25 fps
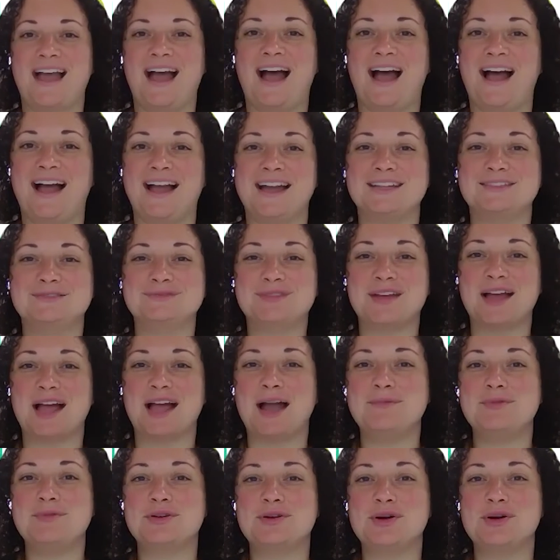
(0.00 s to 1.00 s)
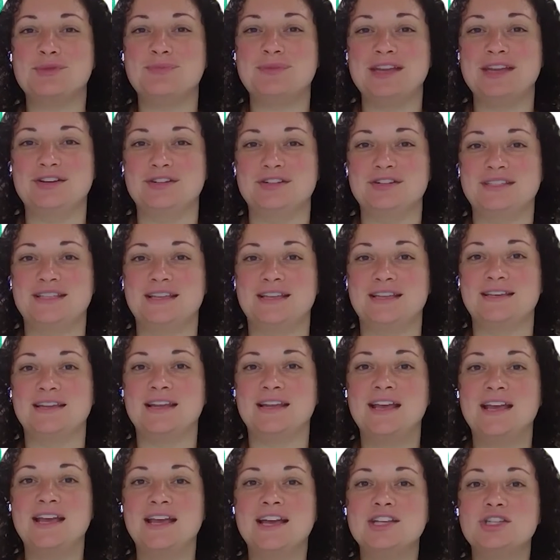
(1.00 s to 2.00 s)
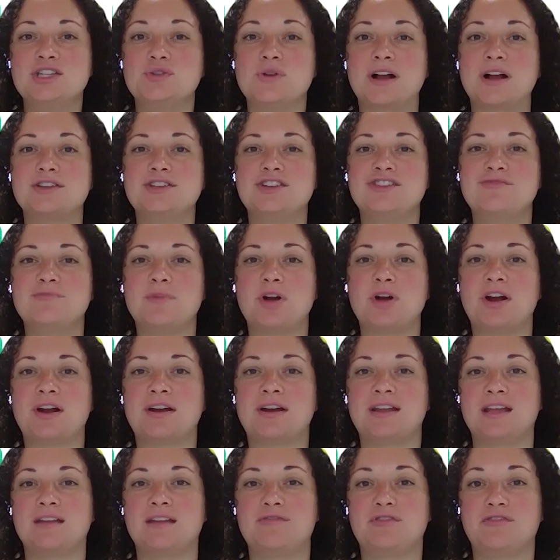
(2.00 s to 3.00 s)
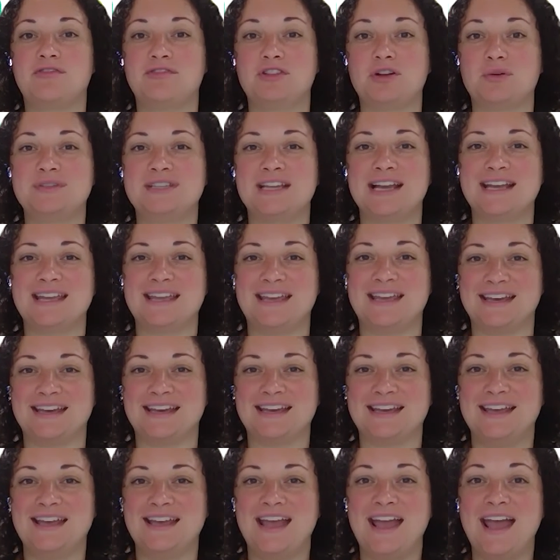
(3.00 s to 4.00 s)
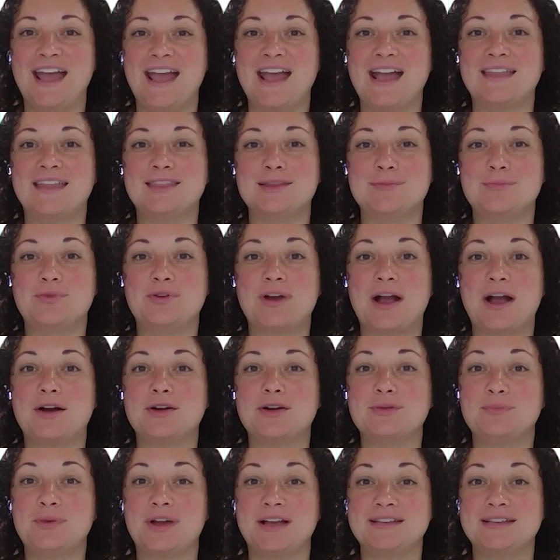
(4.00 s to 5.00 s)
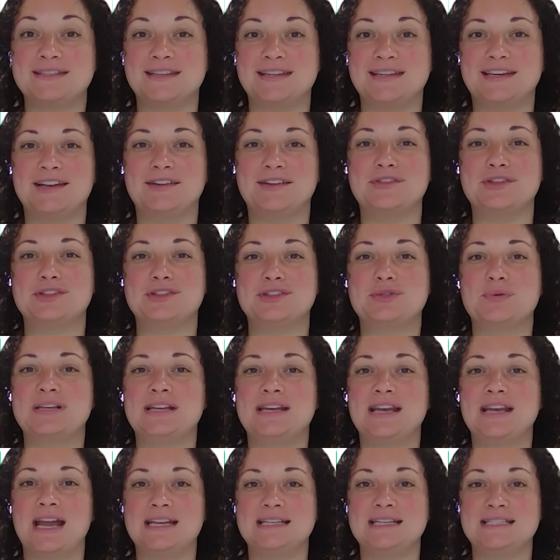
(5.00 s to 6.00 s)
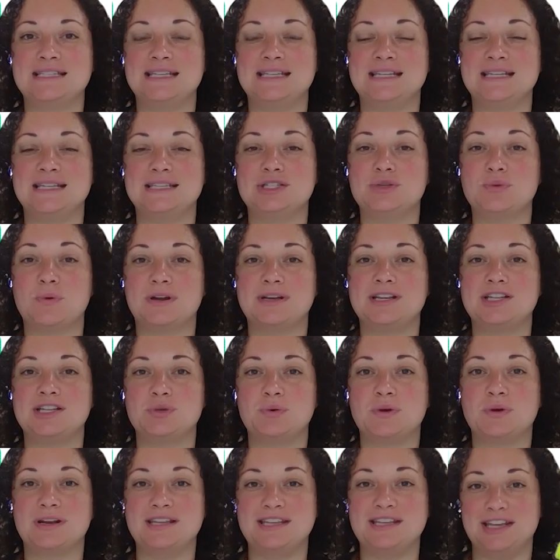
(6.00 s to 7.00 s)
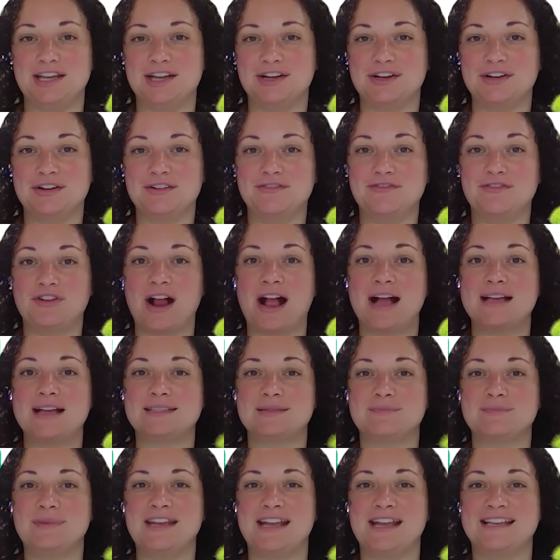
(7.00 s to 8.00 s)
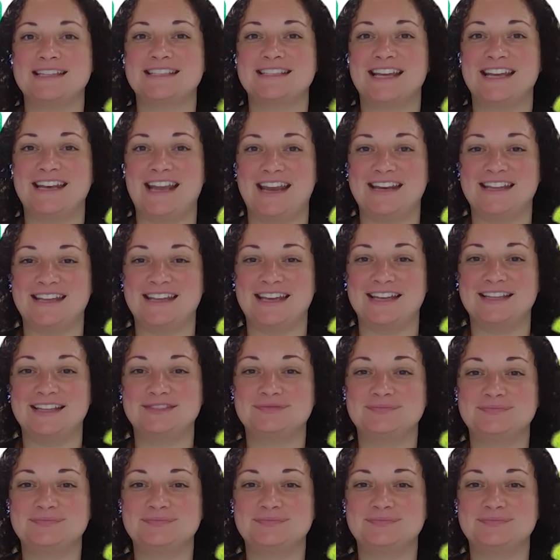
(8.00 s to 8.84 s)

Hi, I'm Nichole Petersen, Director of Marketing for Flowtech Inc. and the proud president of the 2019-2020 year for SMPS Connecticut.